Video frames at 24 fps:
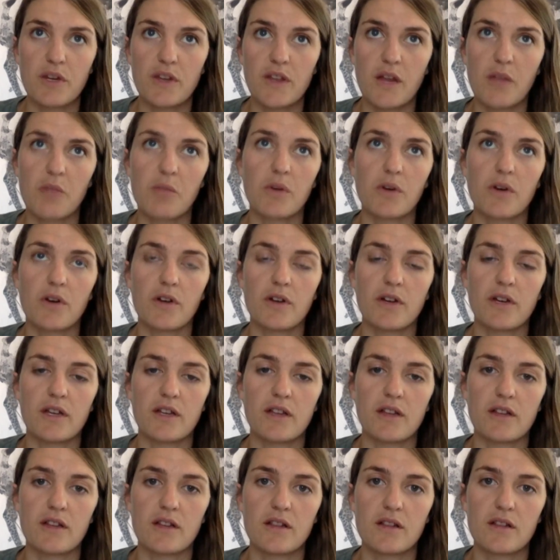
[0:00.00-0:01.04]
that mural
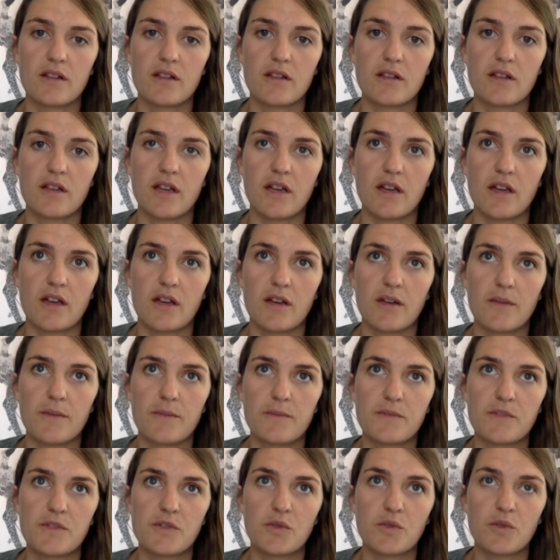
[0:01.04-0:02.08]
in the
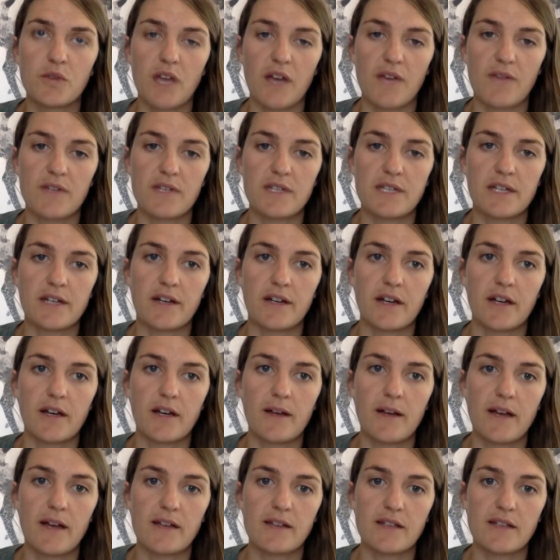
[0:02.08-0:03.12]
school cafeteria
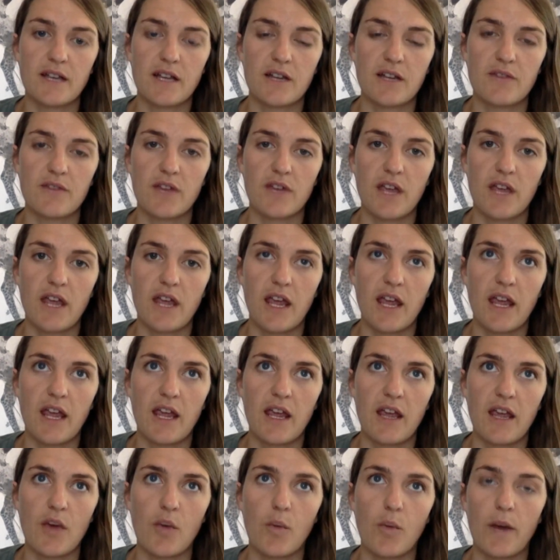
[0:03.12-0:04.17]
as kind of
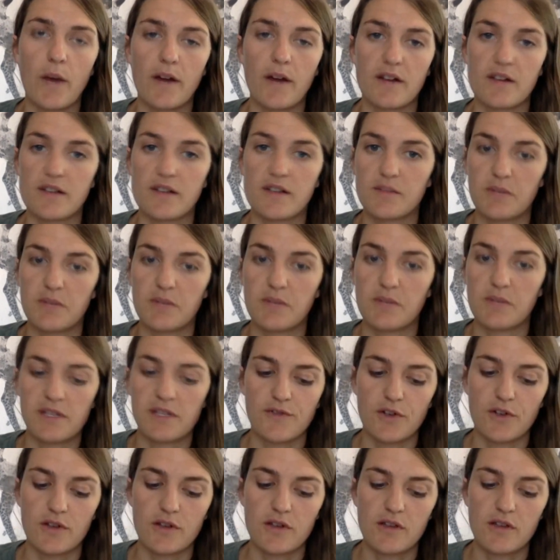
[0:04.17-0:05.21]
a awareness piece for
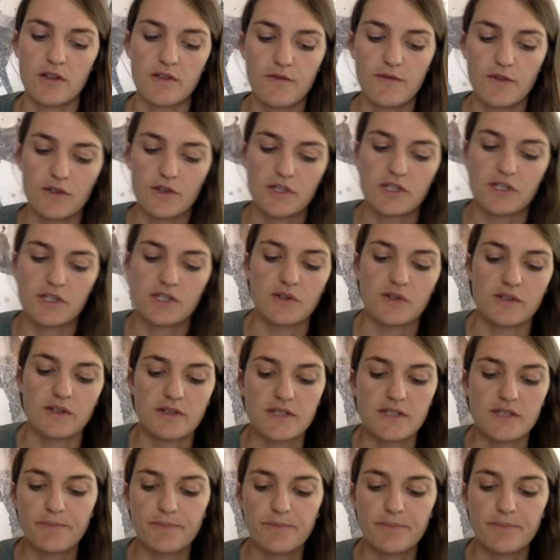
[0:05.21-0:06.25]
the students.